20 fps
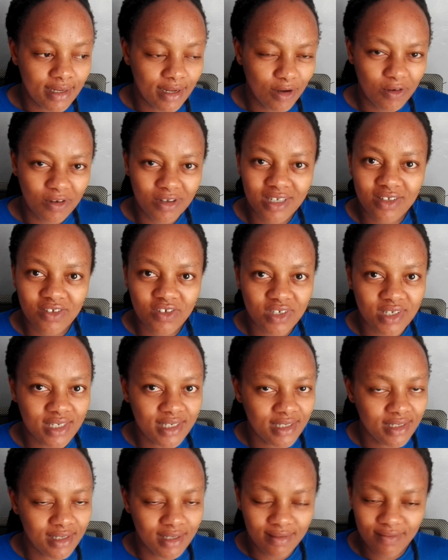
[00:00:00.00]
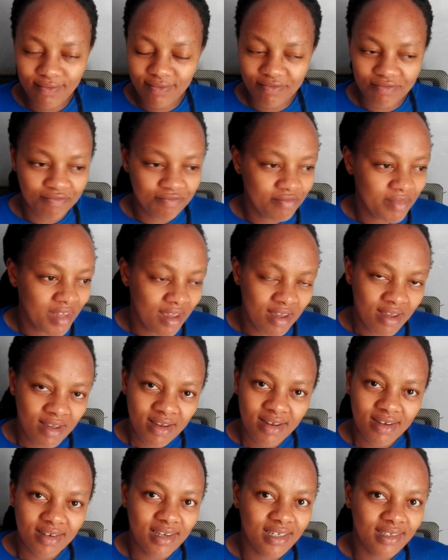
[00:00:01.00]
now. It just
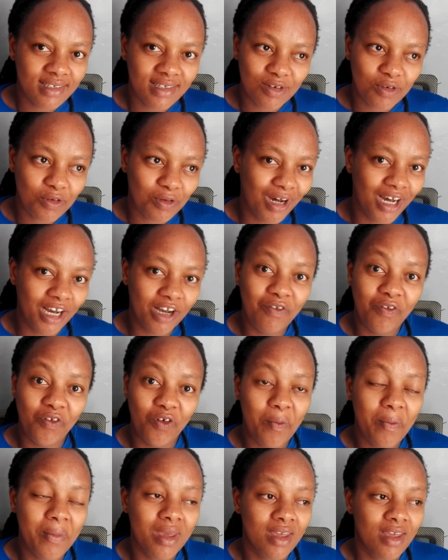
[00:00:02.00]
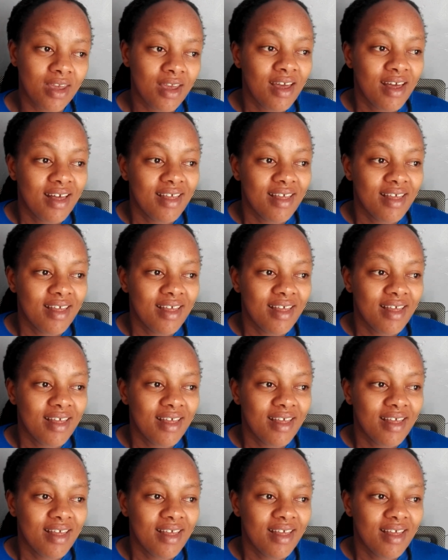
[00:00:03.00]
doesn't work for me.